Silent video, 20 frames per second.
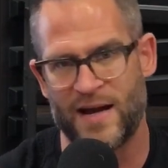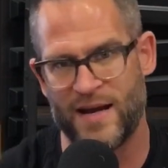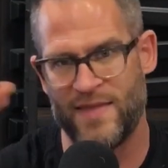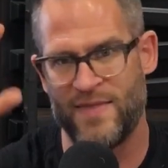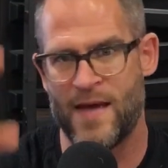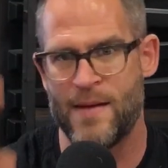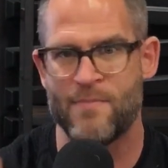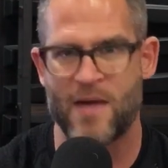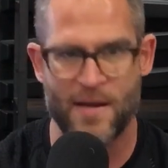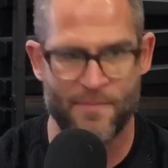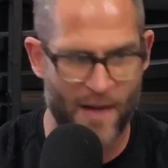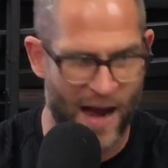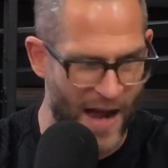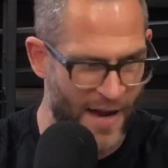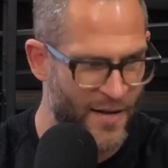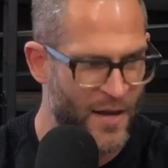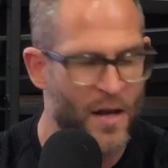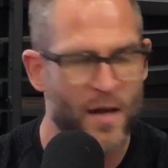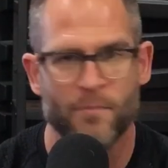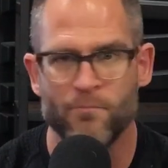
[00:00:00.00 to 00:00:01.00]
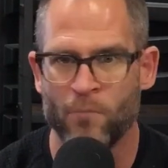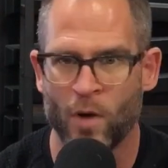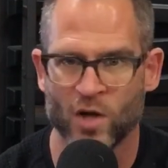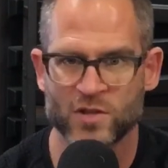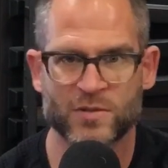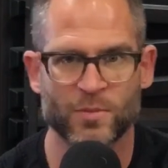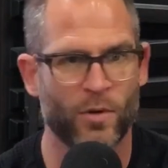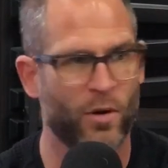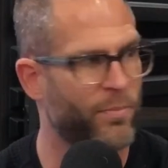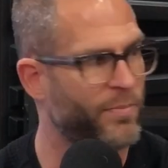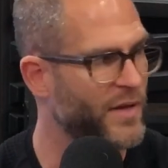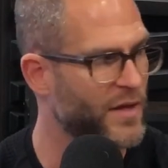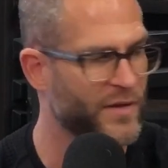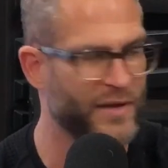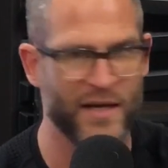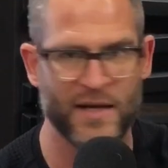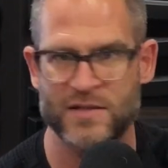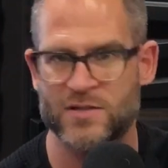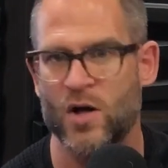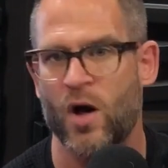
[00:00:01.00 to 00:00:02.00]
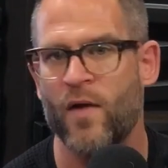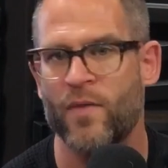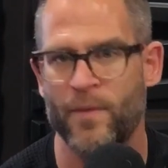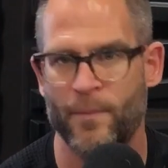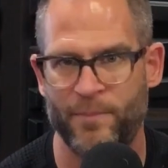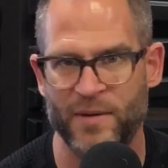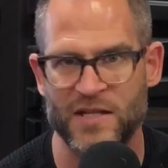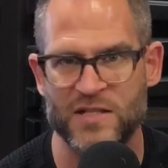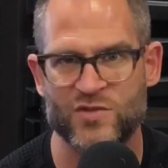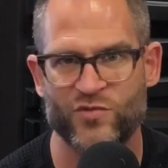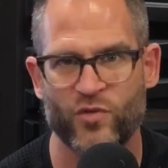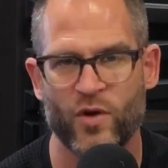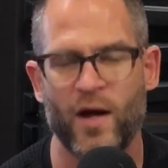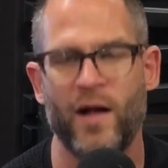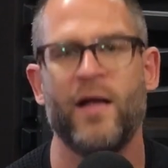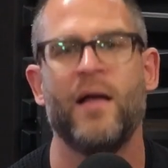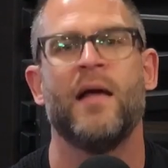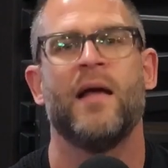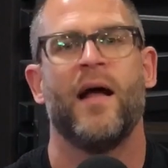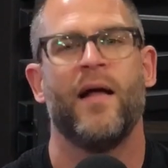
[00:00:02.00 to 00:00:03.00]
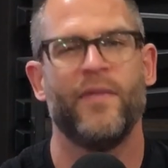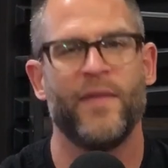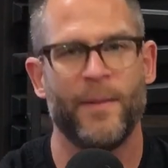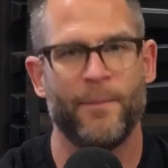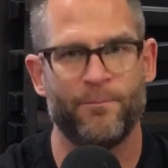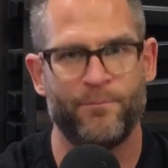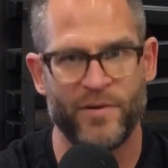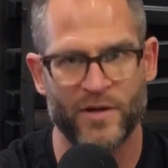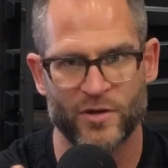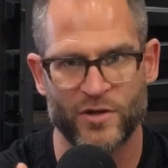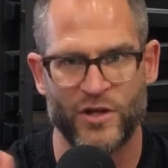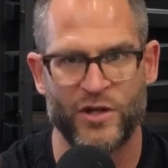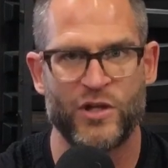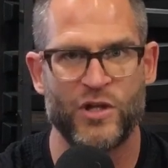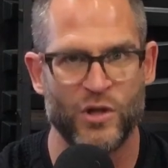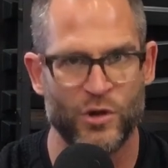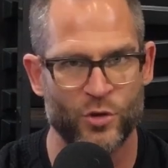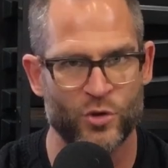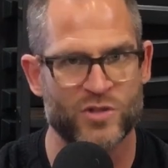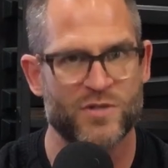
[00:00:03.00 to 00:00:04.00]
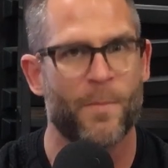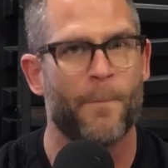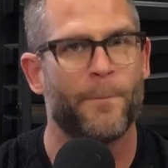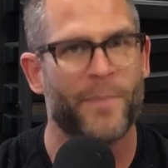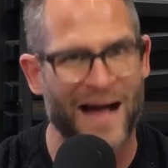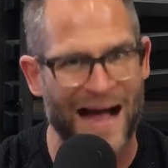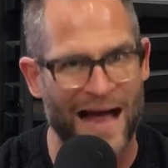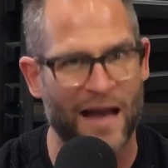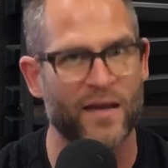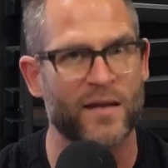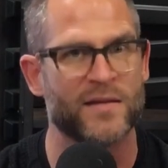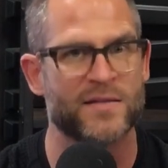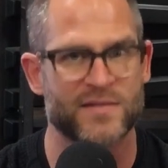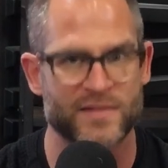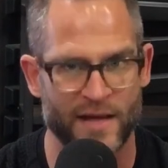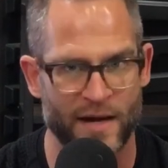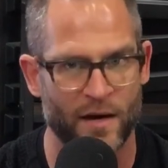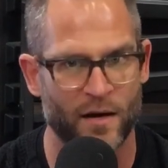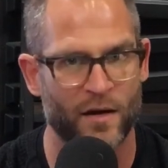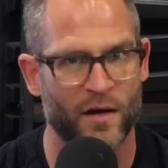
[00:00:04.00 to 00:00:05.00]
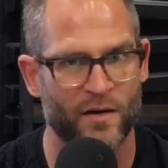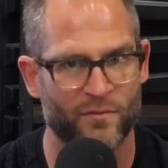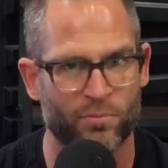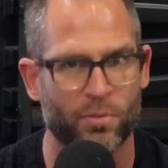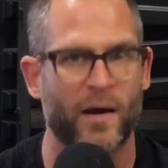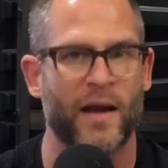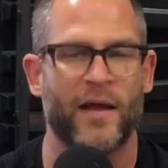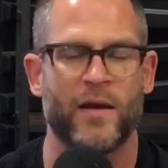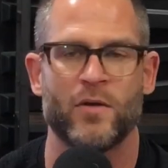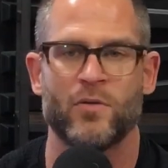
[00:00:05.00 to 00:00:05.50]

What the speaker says: And they may buy multiple buildings on the beachfront and then build a huge palace there of brand new